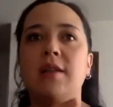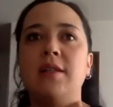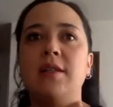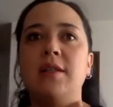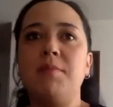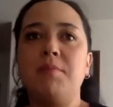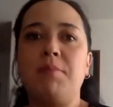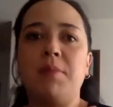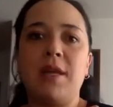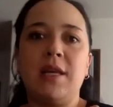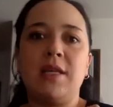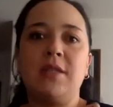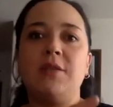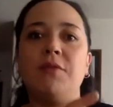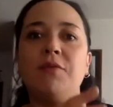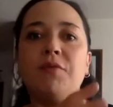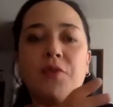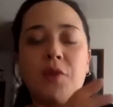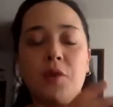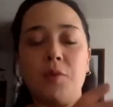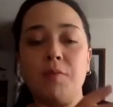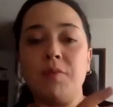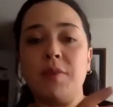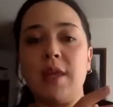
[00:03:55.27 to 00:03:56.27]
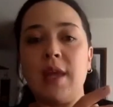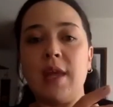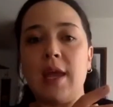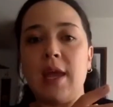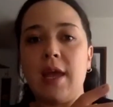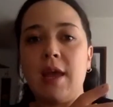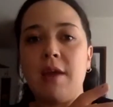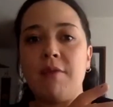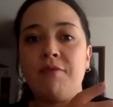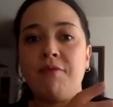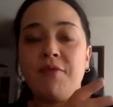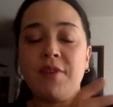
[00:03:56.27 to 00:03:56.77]
displaced from
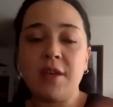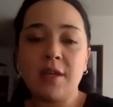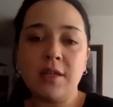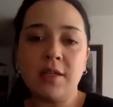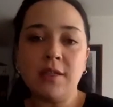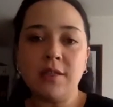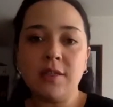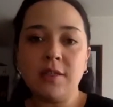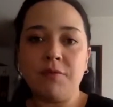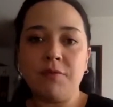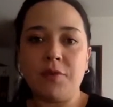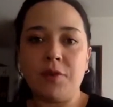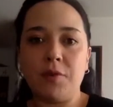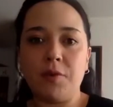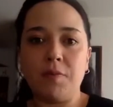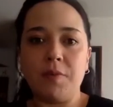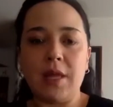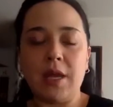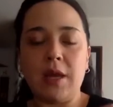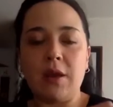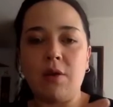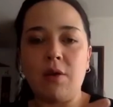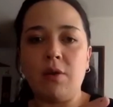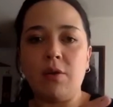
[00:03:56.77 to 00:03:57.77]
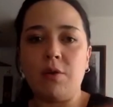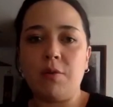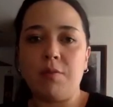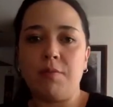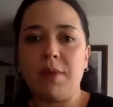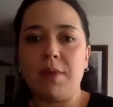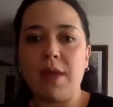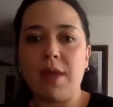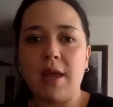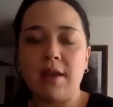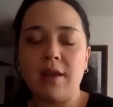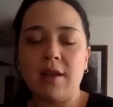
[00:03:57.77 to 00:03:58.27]
the fields, from the
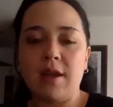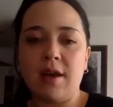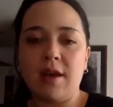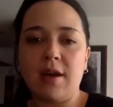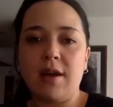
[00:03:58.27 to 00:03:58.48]
Colombian